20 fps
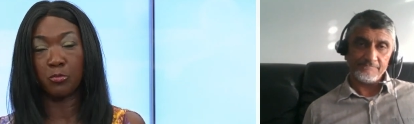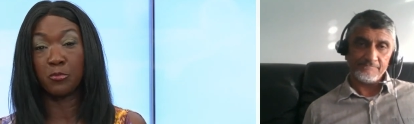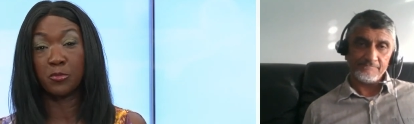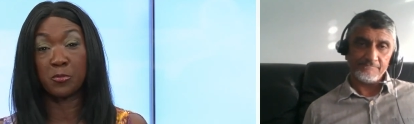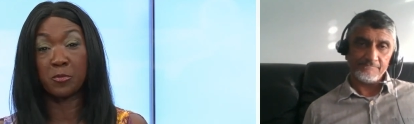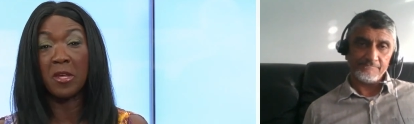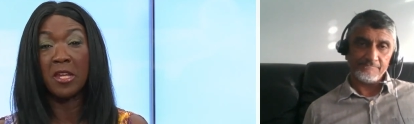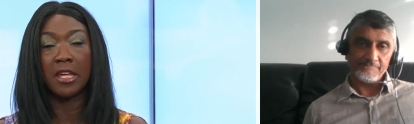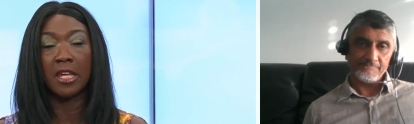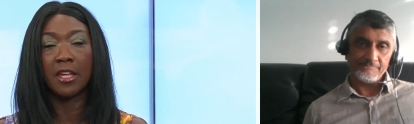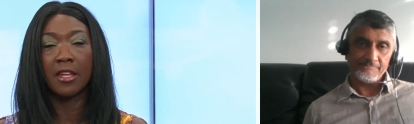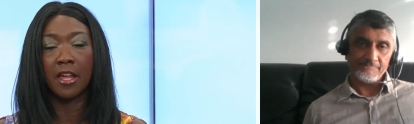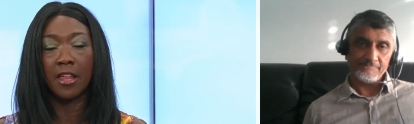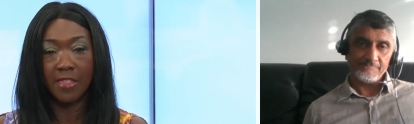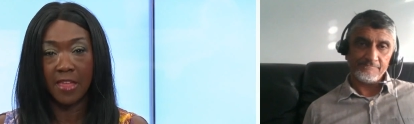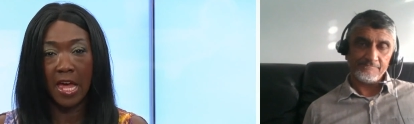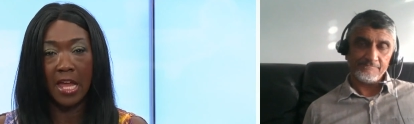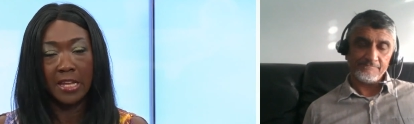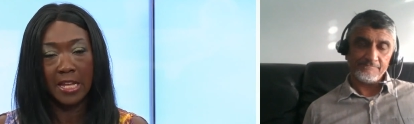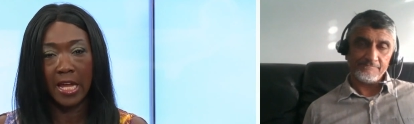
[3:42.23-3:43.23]
Speaker 1: speaking
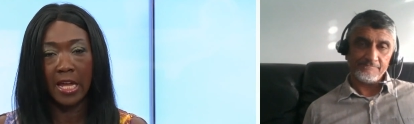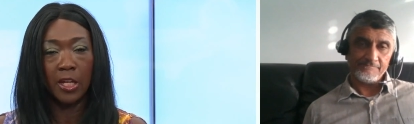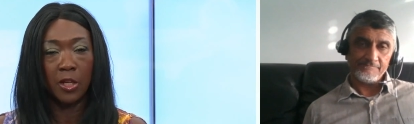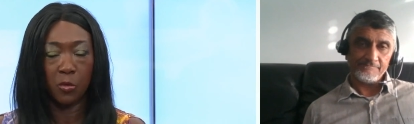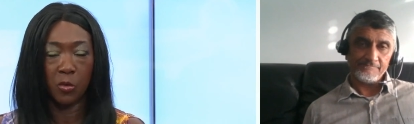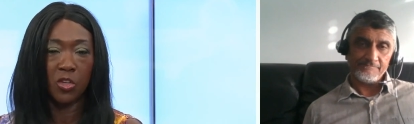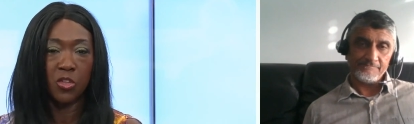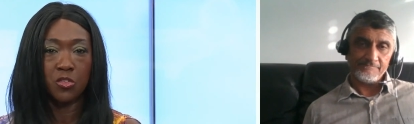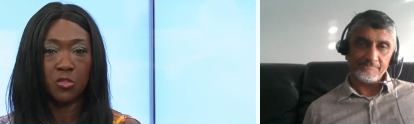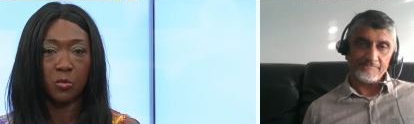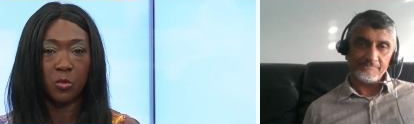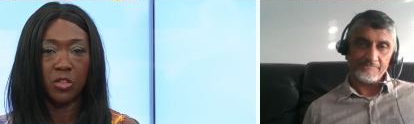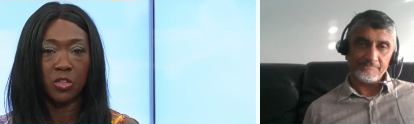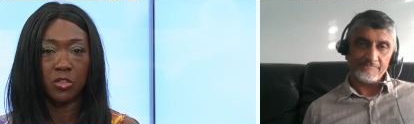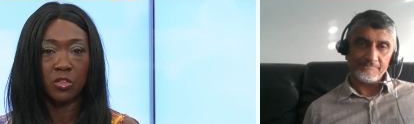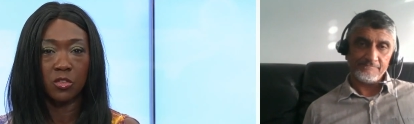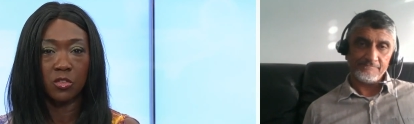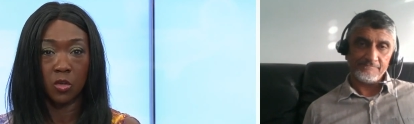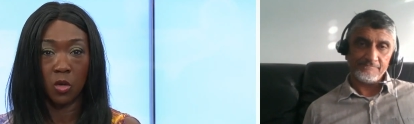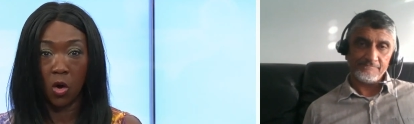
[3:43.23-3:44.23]
their language,
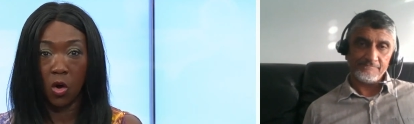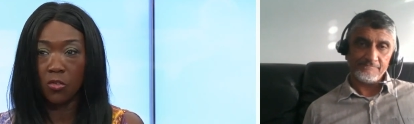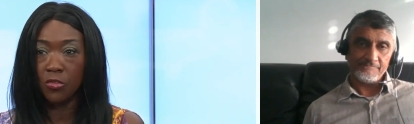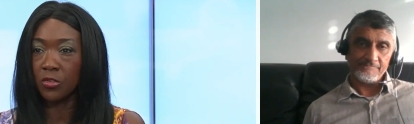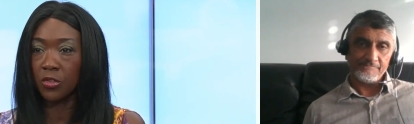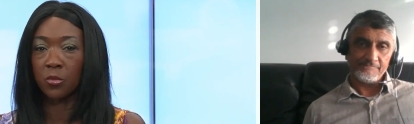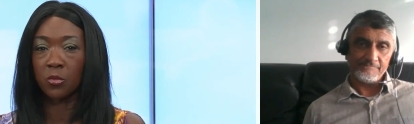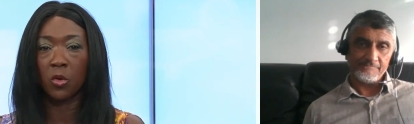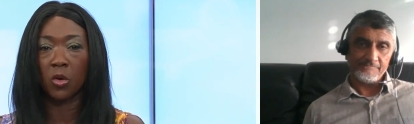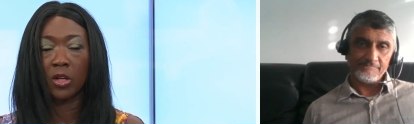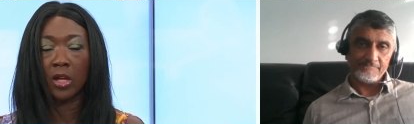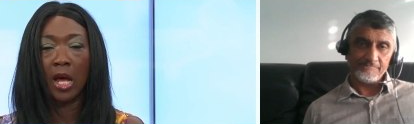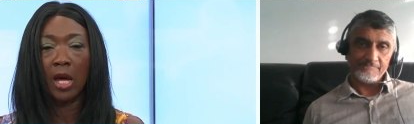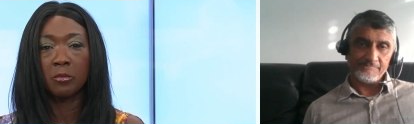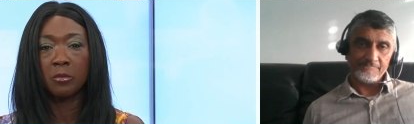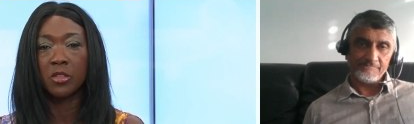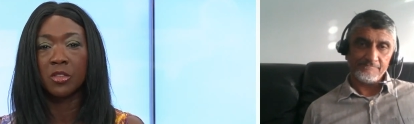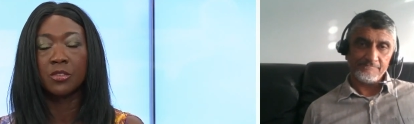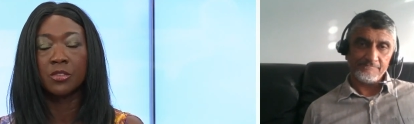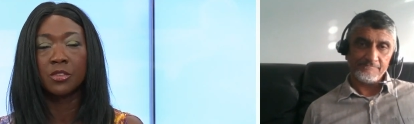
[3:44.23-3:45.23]
which is often what
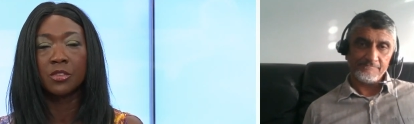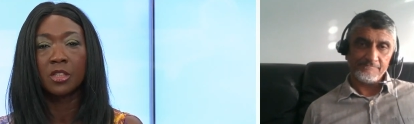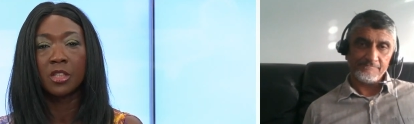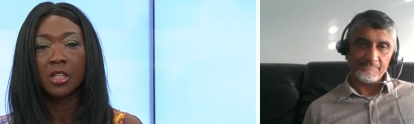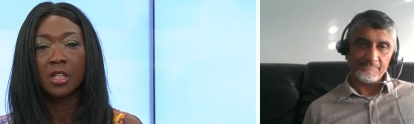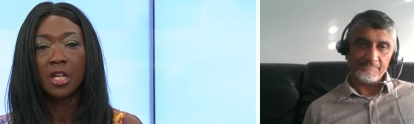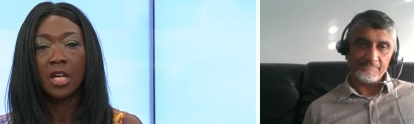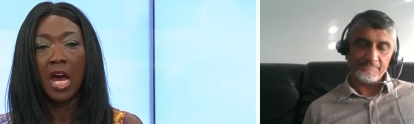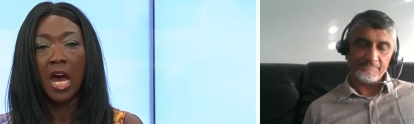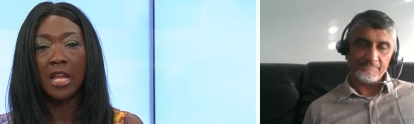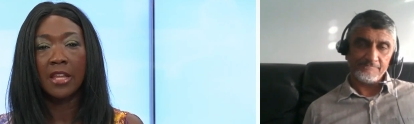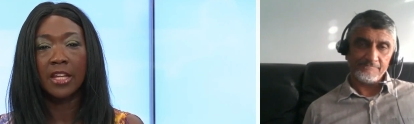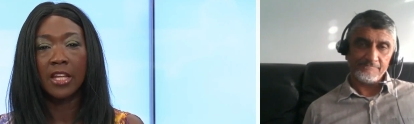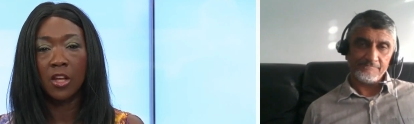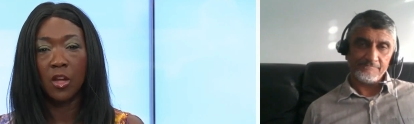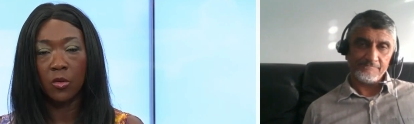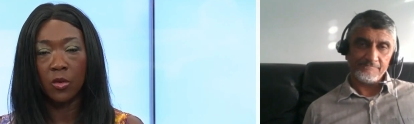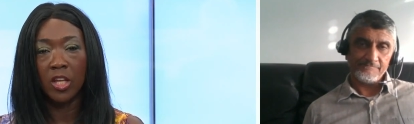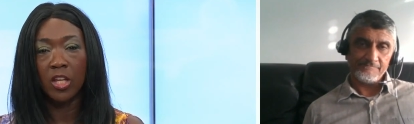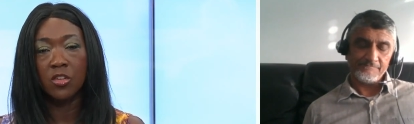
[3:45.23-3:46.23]
happens, and they don't